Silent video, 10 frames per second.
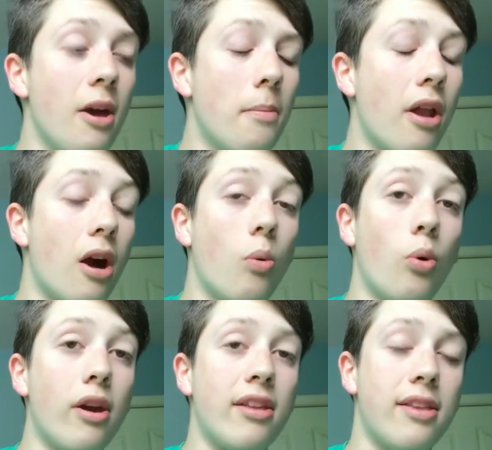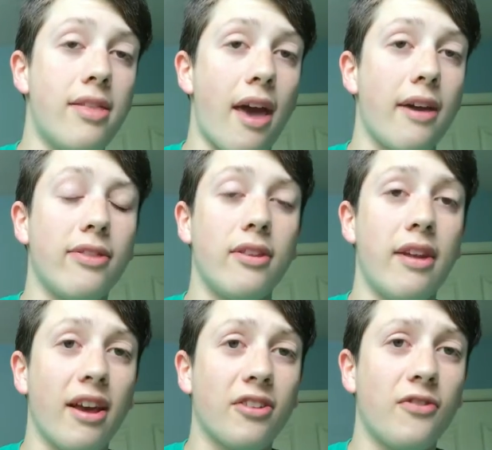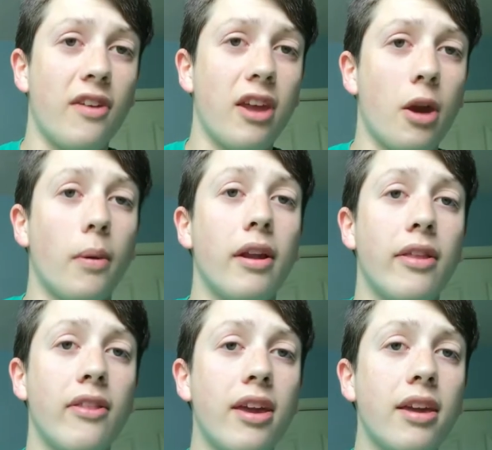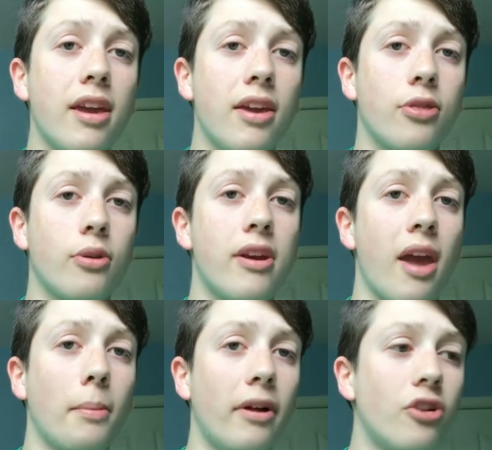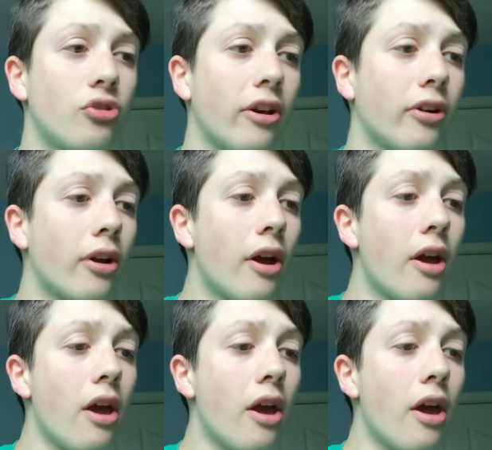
But uh, we'll get to that in the next video and in the E3 gameplay trailer.